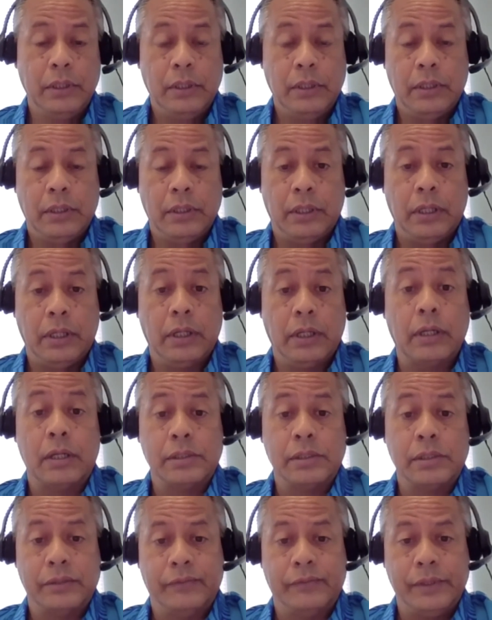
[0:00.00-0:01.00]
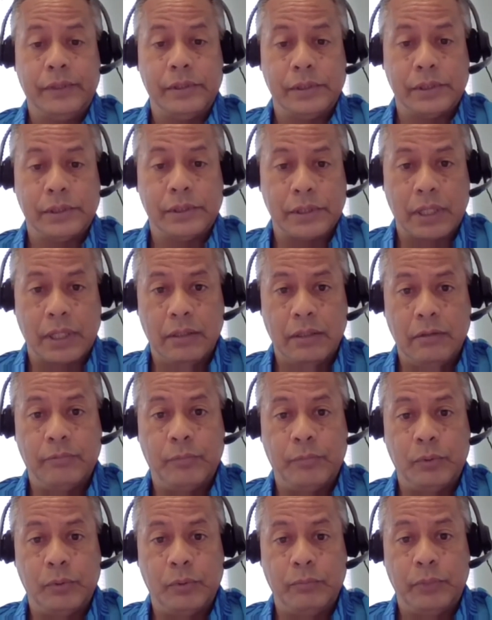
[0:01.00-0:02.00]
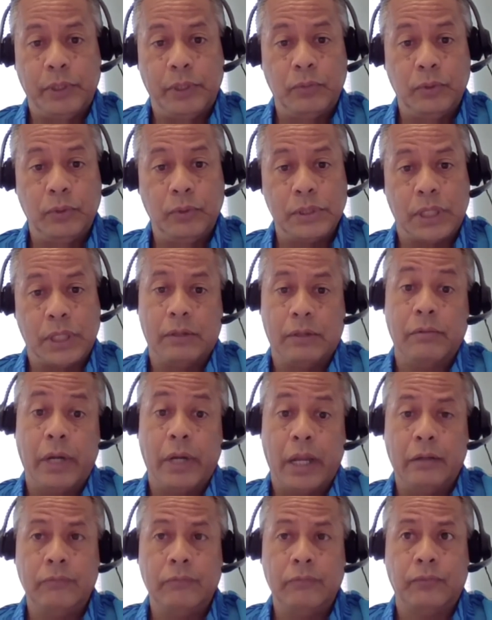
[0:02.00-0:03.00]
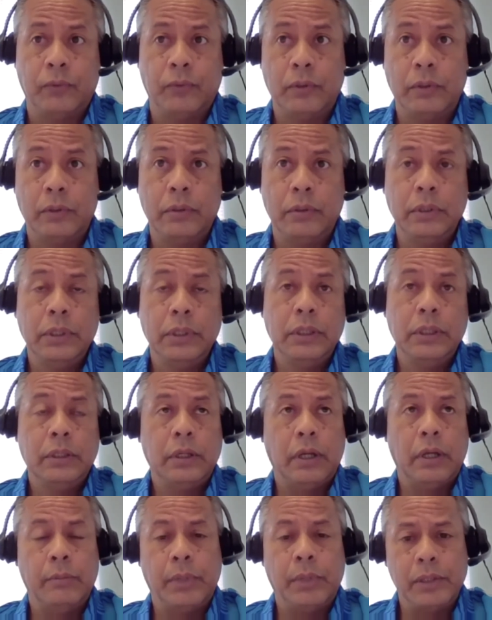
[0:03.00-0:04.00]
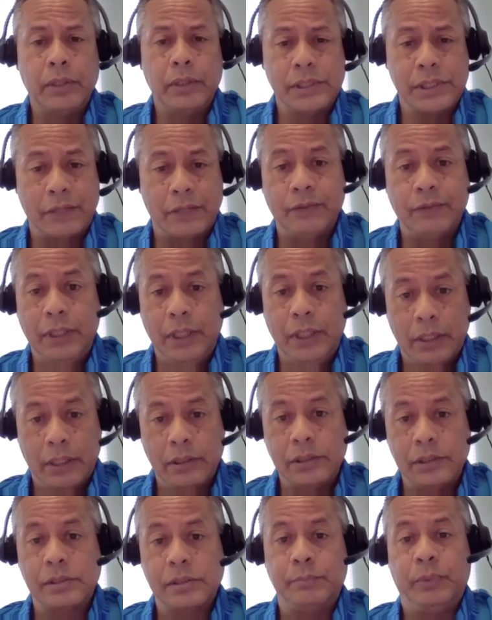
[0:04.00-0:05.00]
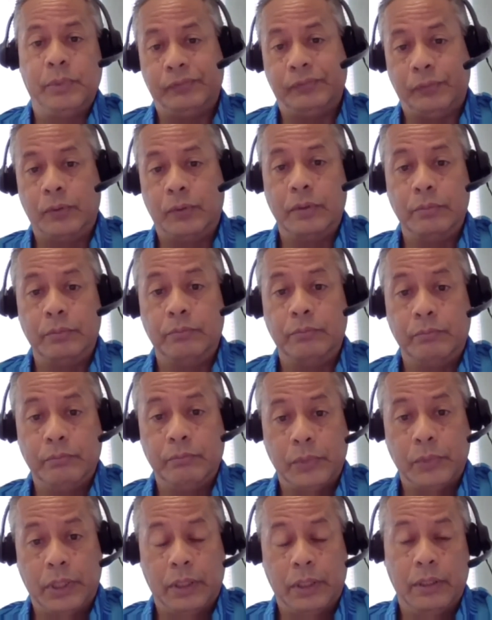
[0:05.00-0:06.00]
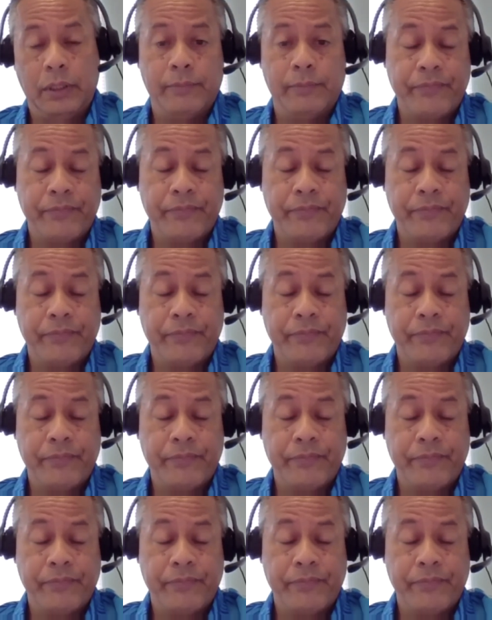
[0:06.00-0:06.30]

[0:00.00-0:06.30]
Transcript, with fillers: uh Conservation Society of Pohnpei, which I ran for about seven years before uh,